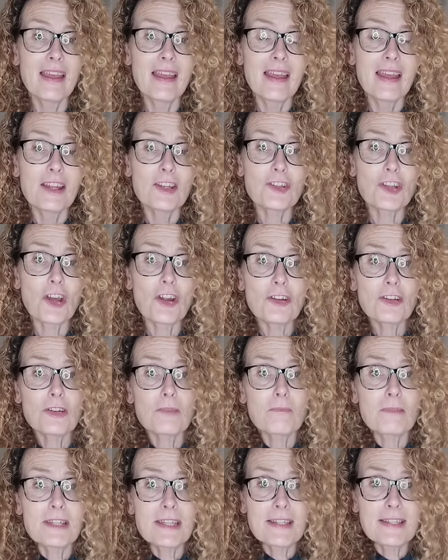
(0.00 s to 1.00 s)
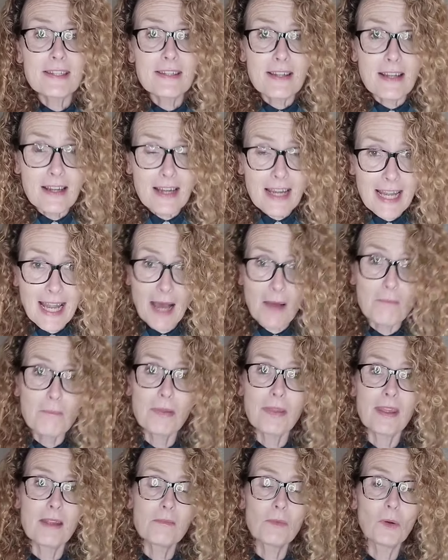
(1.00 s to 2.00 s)
Don't lump
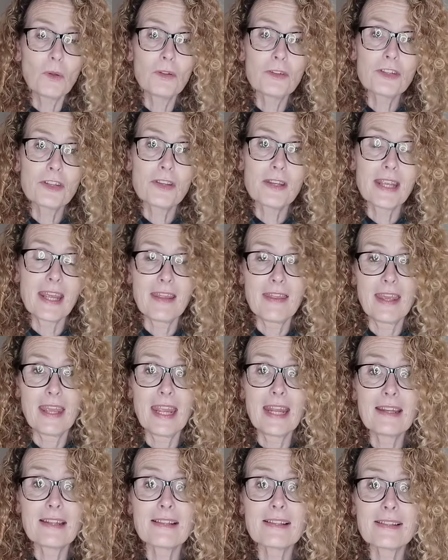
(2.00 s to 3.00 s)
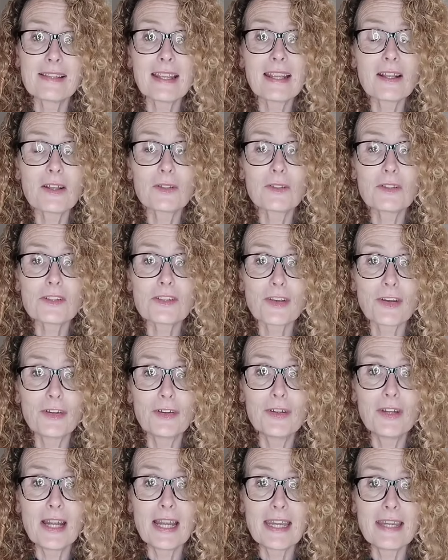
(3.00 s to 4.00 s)
them all together in a singles
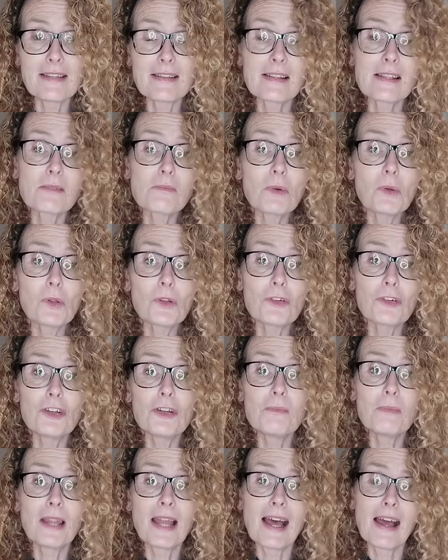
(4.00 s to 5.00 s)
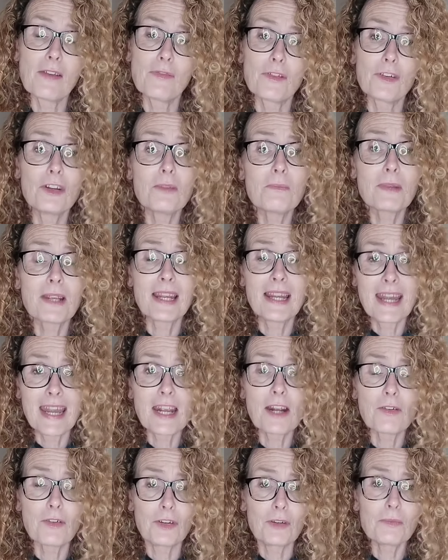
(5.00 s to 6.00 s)
only small group, life group,
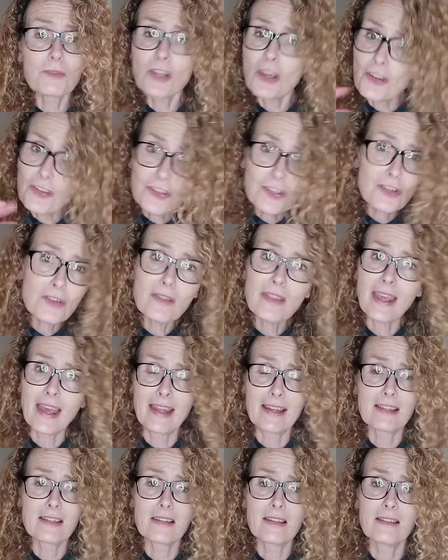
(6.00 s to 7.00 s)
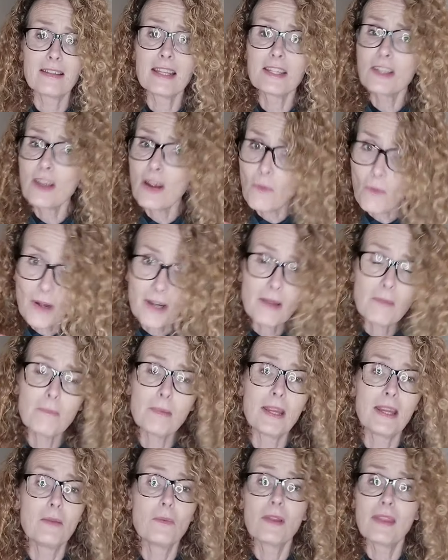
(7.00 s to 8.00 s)
connect group. Don't do that. They don't want to
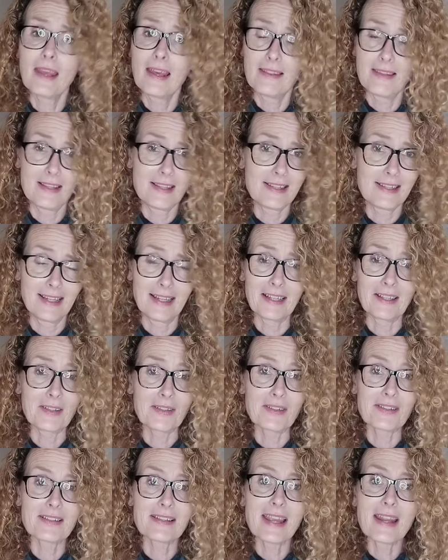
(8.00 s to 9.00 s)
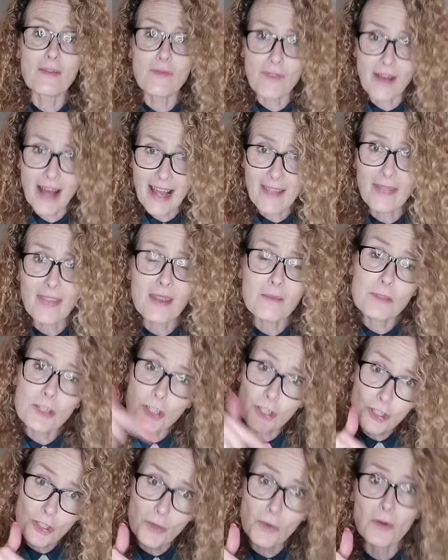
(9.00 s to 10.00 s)
be with other singles. Invite them
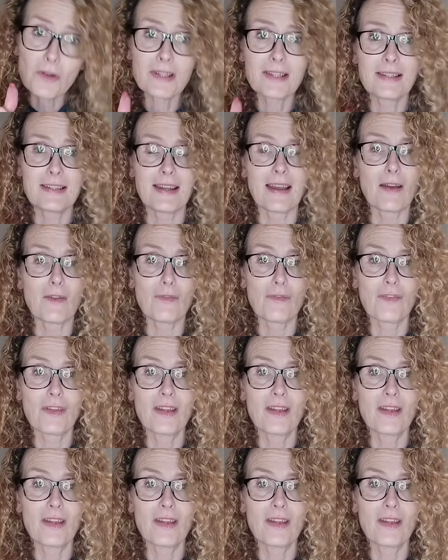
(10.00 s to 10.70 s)
to your stuff.